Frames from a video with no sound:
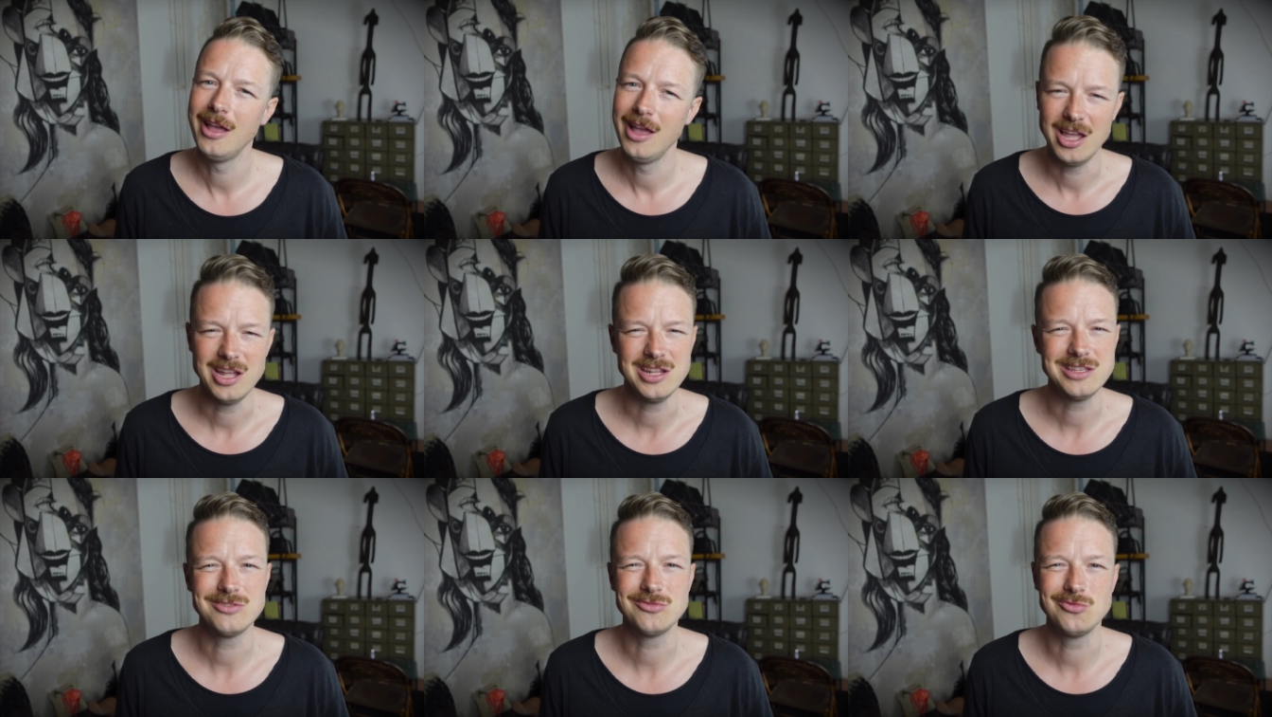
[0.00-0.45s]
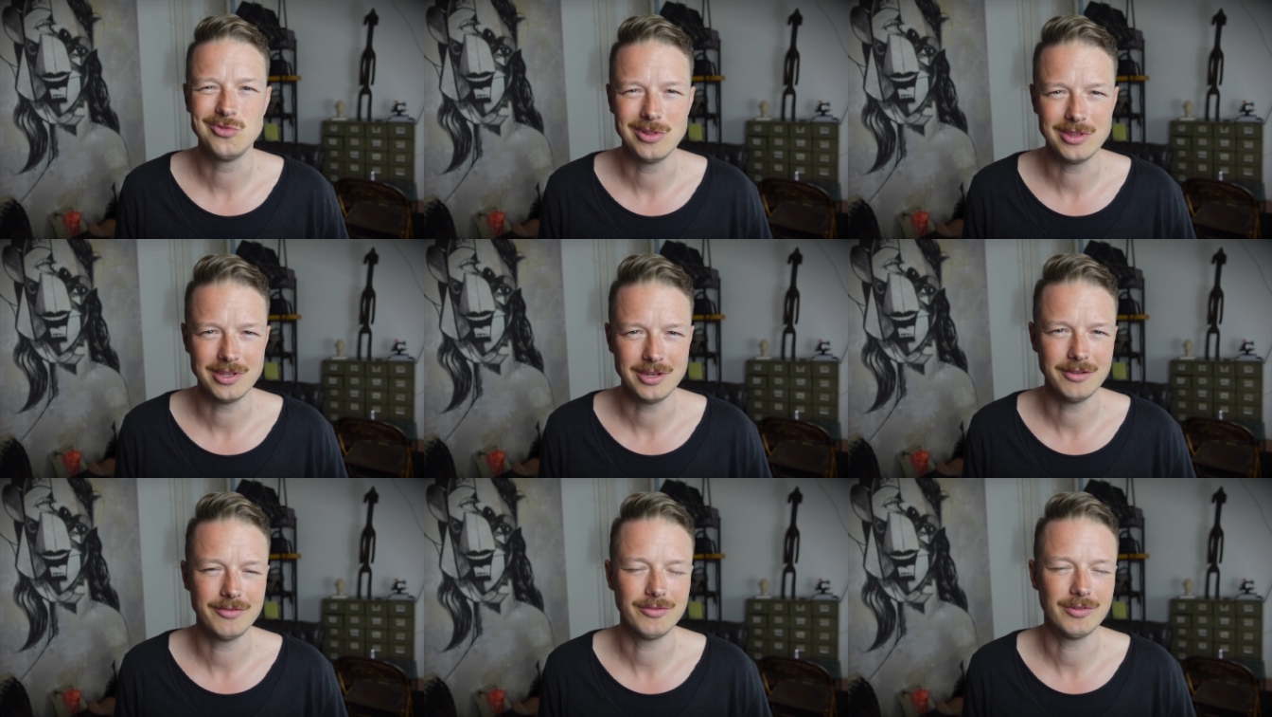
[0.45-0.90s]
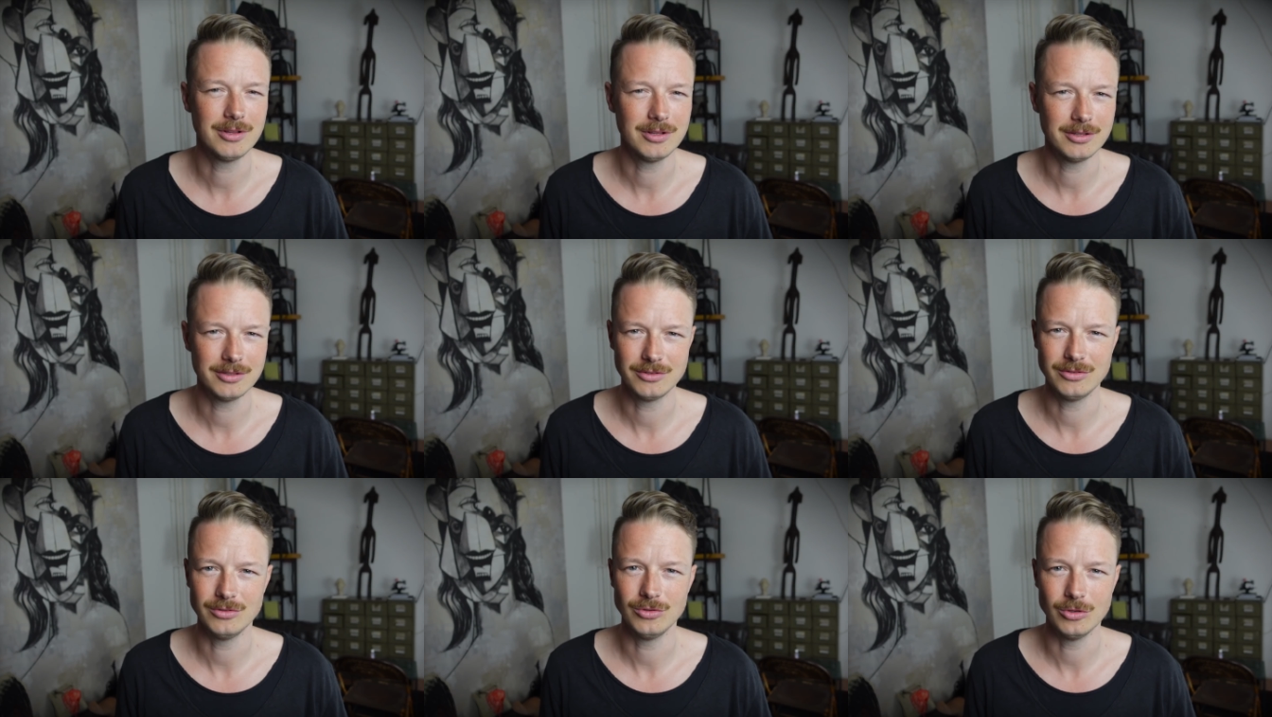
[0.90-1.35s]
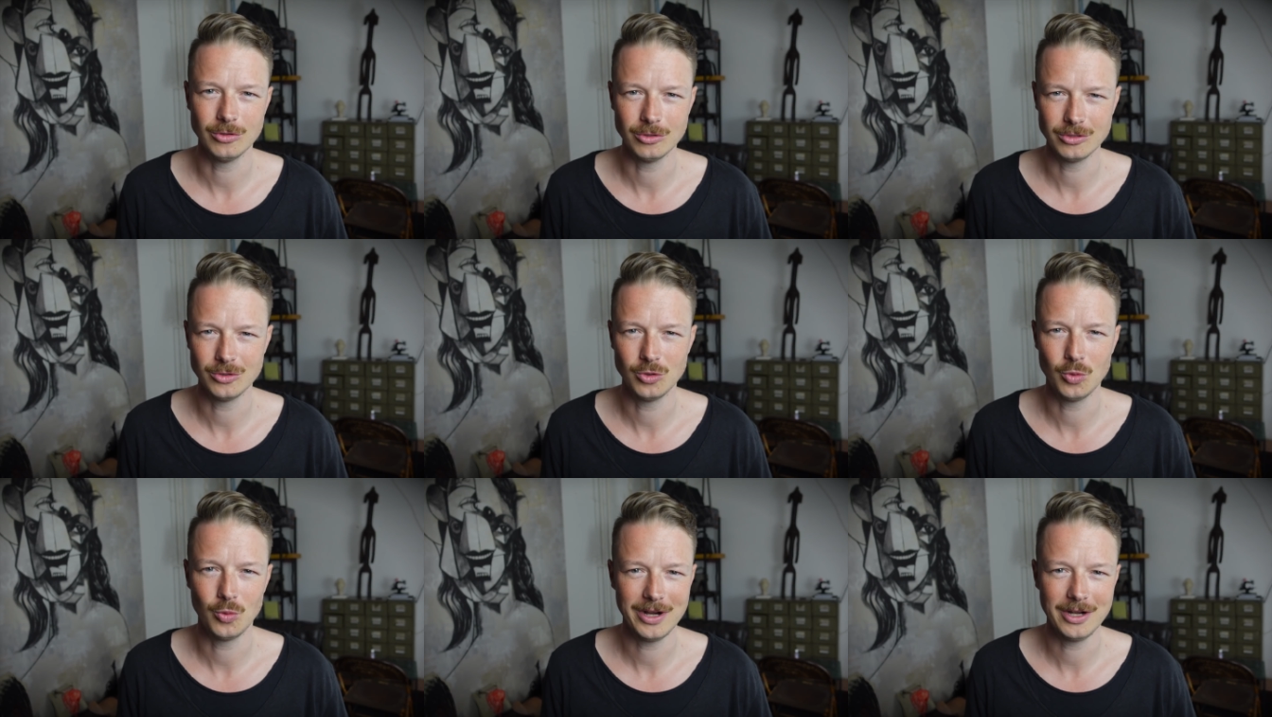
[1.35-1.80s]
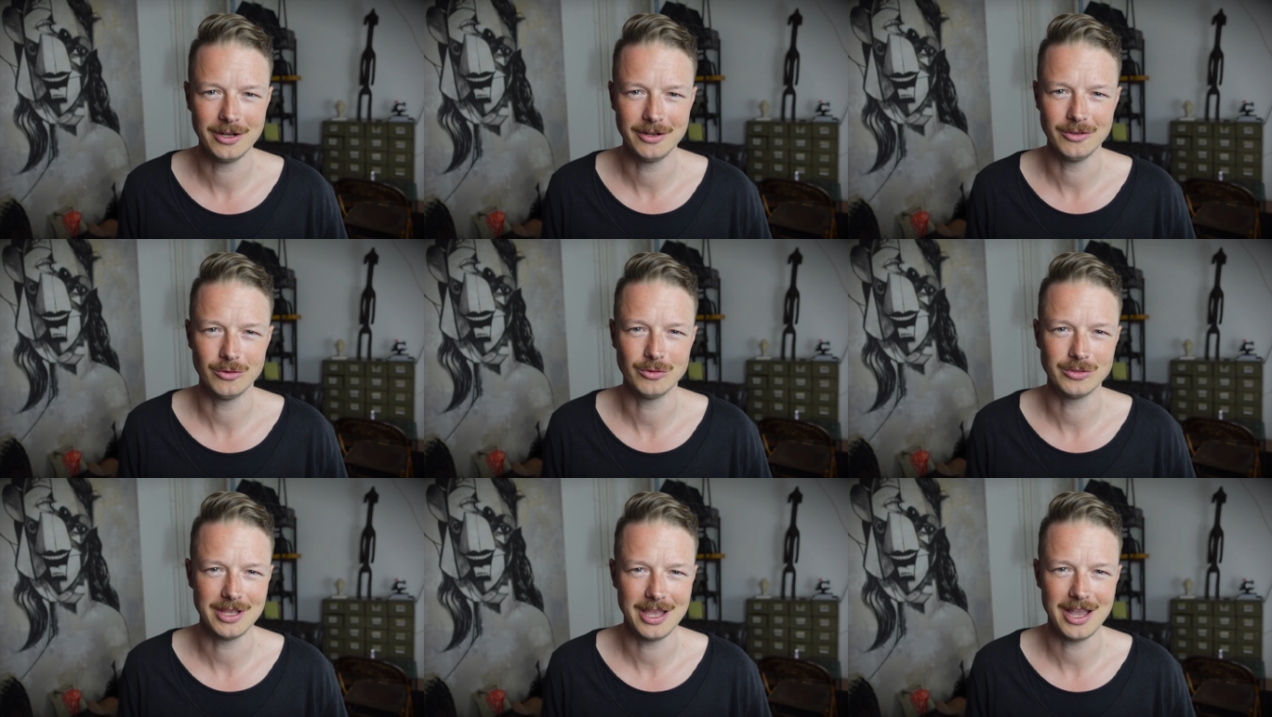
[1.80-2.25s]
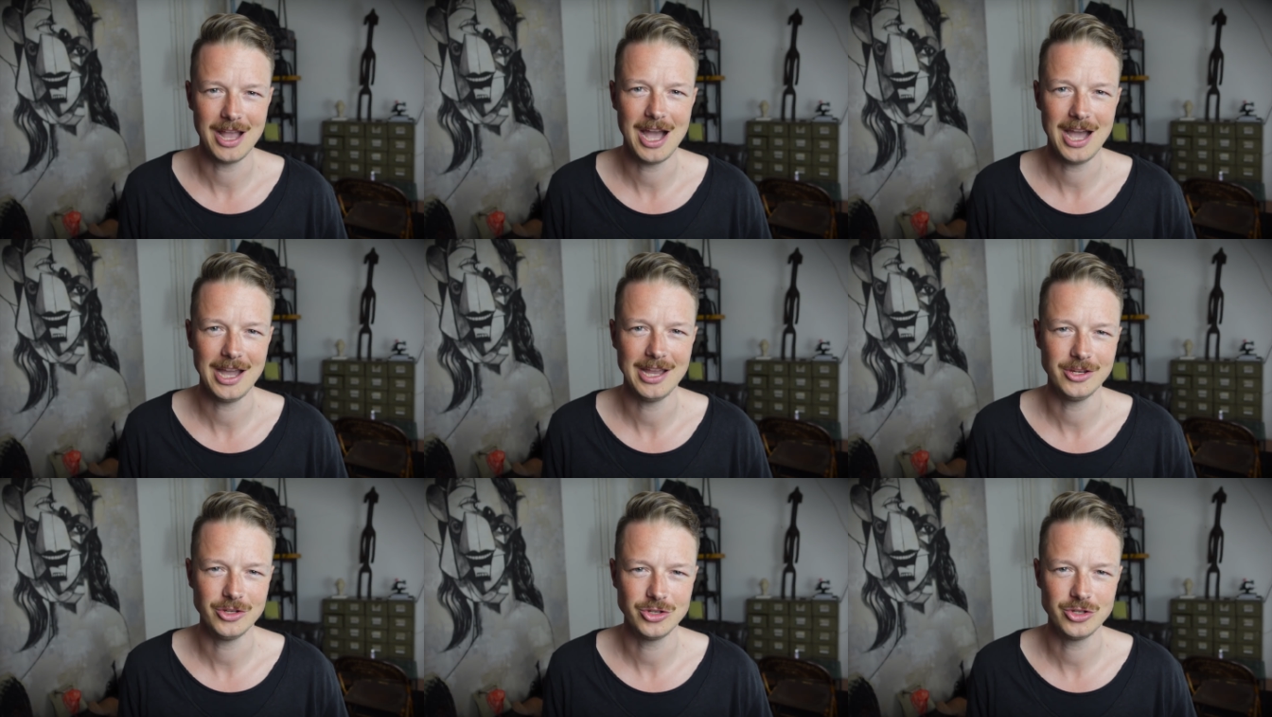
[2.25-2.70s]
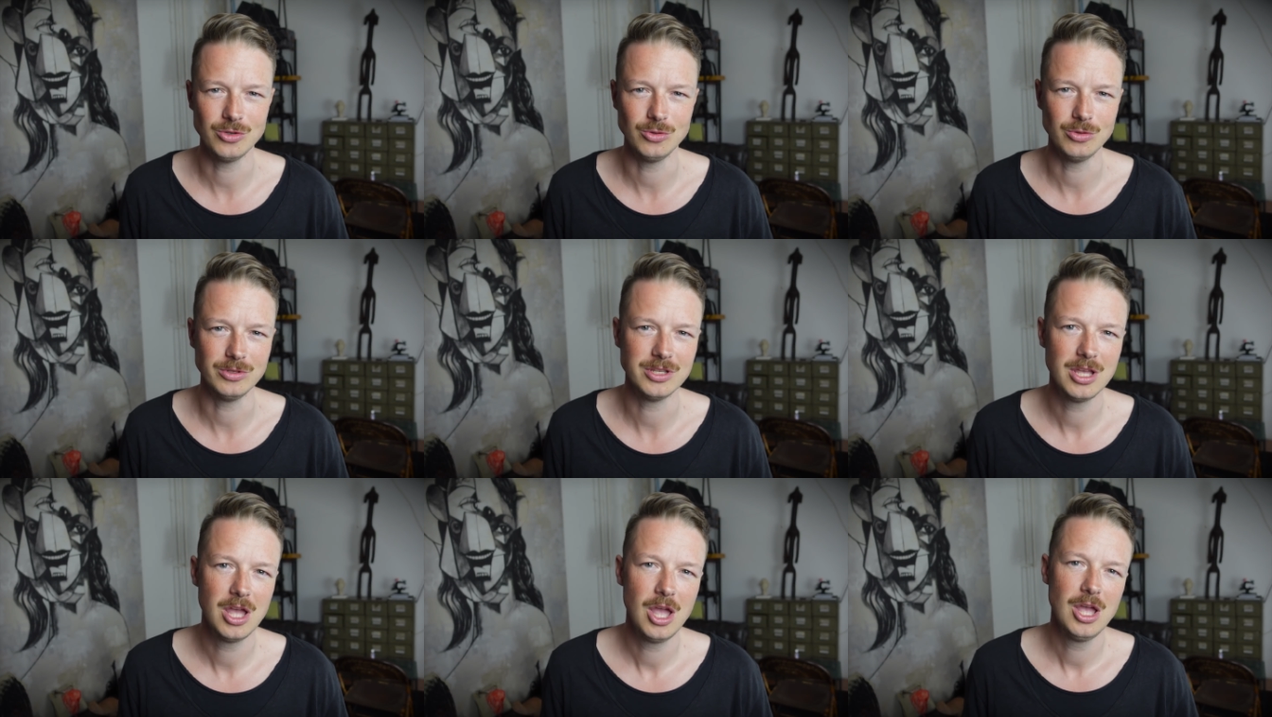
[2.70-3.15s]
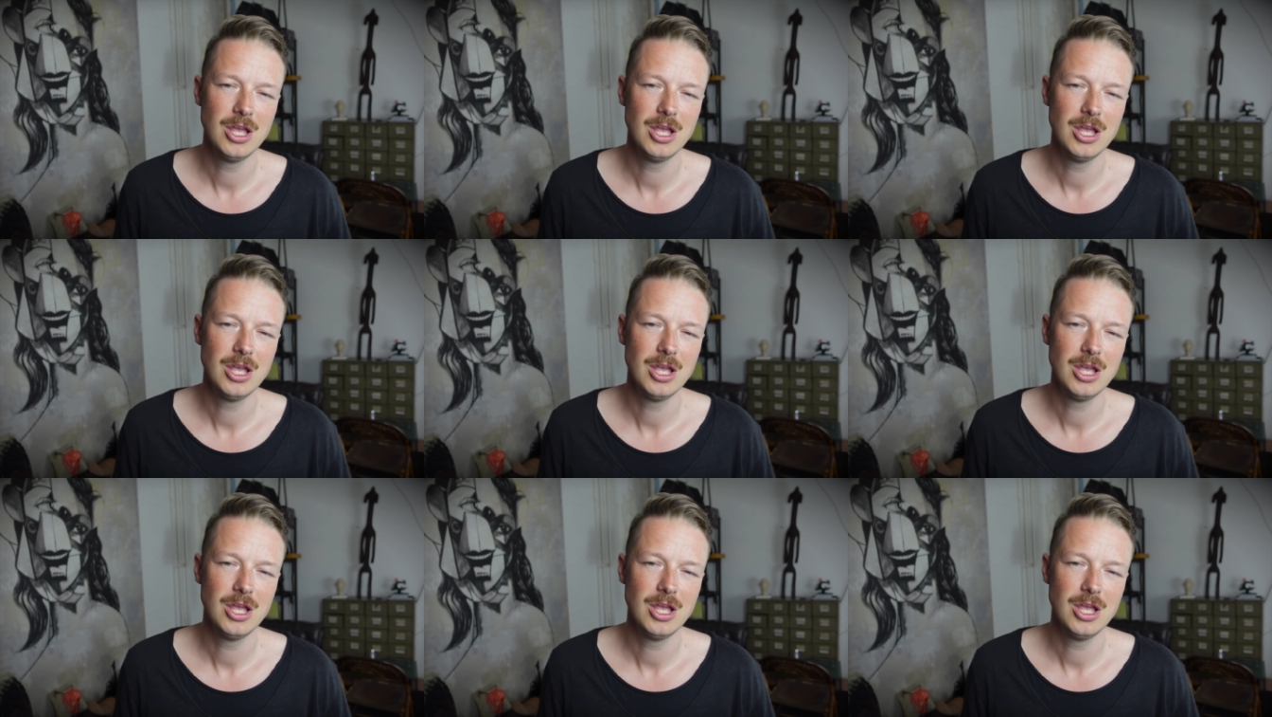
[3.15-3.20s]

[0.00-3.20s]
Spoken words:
it's really difficult to wear those like high shoes.